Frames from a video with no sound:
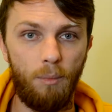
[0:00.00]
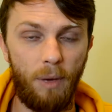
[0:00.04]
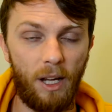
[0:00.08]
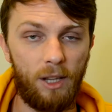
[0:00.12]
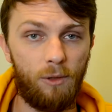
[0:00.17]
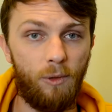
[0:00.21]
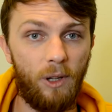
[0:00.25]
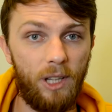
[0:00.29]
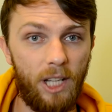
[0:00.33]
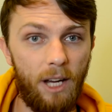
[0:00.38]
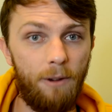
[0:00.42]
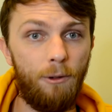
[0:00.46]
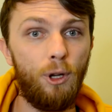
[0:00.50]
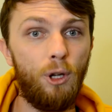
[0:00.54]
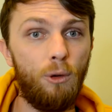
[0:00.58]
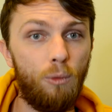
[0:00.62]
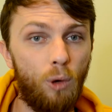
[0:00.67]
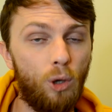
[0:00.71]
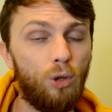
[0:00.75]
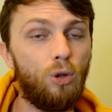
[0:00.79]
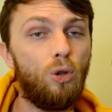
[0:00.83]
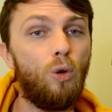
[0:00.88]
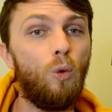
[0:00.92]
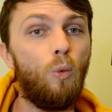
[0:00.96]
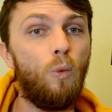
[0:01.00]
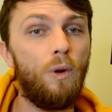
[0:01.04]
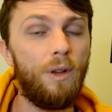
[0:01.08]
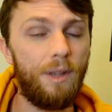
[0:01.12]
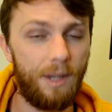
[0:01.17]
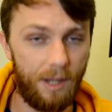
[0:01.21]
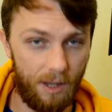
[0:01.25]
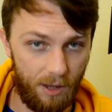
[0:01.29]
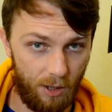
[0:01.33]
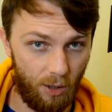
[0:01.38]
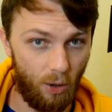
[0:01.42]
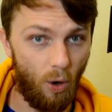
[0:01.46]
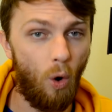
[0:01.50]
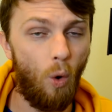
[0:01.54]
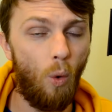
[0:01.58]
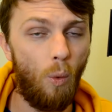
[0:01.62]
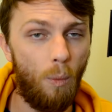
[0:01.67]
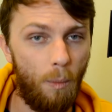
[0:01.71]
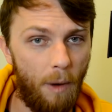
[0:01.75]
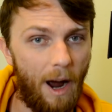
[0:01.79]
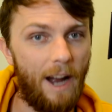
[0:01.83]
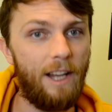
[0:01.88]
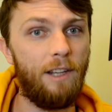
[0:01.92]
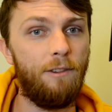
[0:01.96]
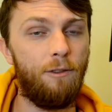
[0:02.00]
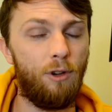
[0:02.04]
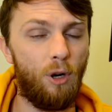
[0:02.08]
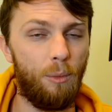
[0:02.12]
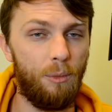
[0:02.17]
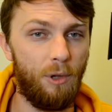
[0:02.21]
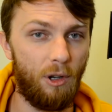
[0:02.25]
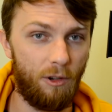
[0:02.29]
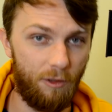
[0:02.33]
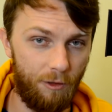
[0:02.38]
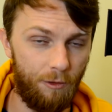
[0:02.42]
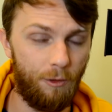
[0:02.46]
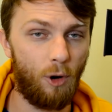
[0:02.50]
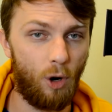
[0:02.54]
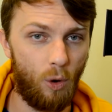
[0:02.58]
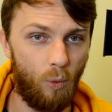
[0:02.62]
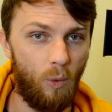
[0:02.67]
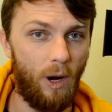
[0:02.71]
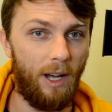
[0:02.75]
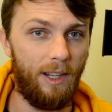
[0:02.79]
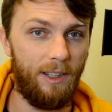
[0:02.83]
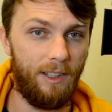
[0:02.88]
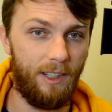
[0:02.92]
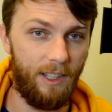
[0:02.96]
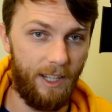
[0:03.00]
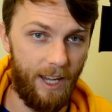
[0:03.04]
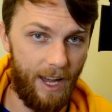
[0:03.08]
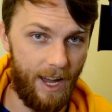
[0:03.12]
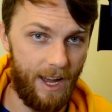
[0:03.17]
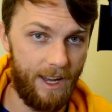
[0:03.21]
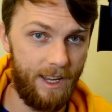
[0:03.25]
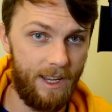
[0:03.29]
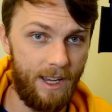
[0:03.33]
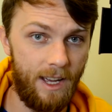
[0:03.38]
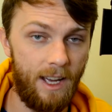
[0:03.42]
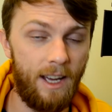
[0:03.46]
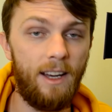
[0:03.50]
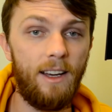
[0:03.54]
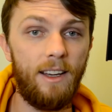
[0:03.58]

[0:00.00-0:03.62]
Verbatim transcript: But whenever you want to withdraw money from your 401(k),